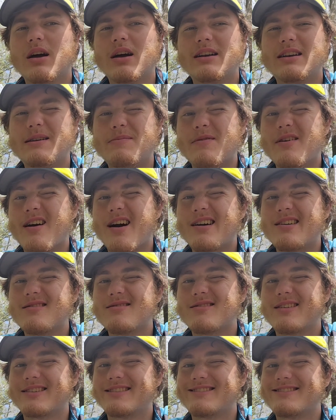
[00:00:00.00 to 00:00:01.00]
To be honest,
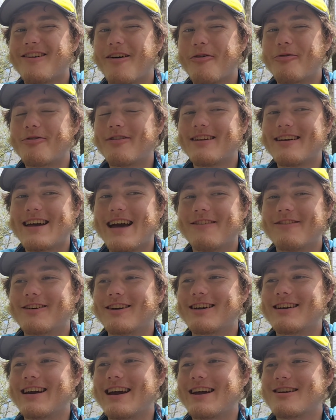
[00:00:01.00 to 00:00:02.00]
I don't really have a
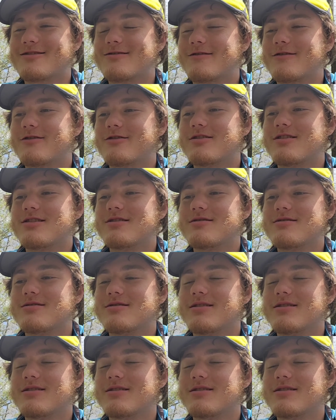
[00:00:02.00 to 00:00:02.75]
good answer for this.